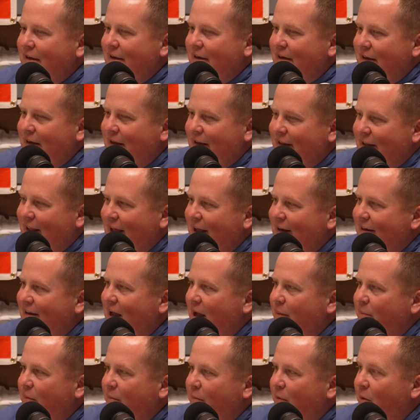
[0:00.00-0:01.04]
In that
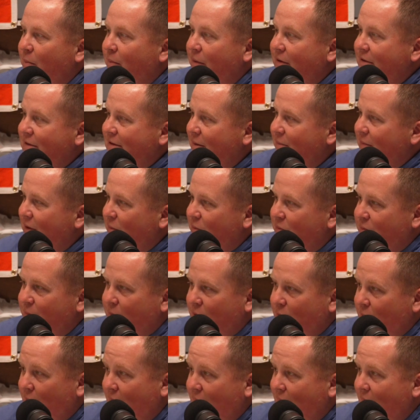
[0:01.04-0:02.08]
type of moment. Same thing with
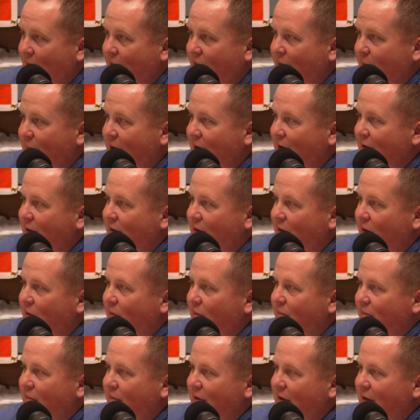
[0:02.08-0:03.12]
McGrath. I mean,
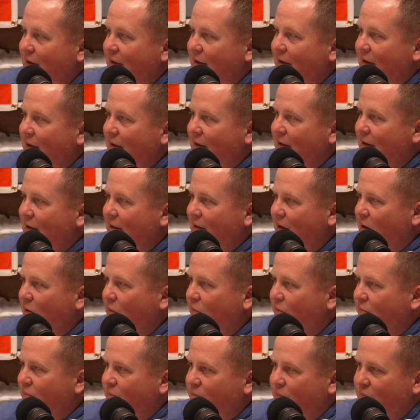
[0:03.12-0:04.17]
it didn't
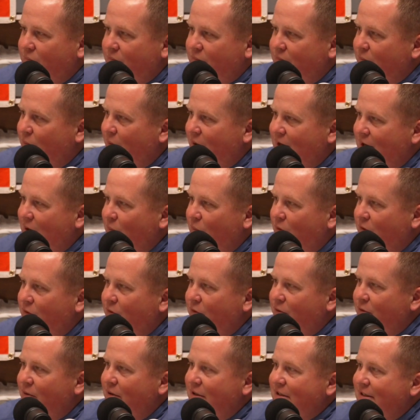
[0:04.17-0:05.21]
go the way he
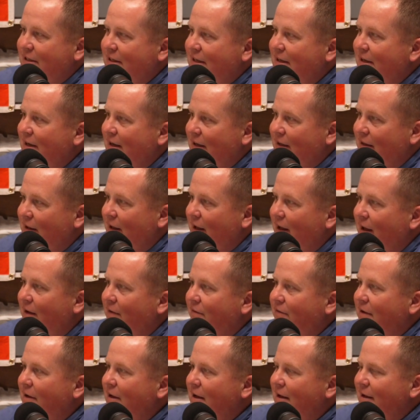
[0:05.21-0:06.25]
wanted to at USC. He
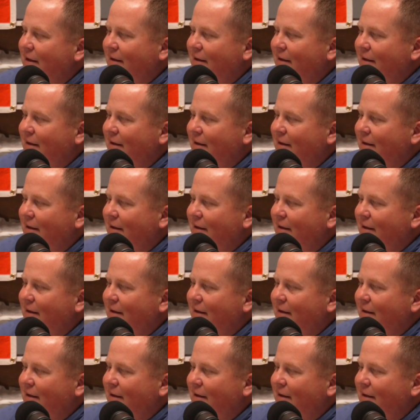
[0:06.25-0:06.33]
left.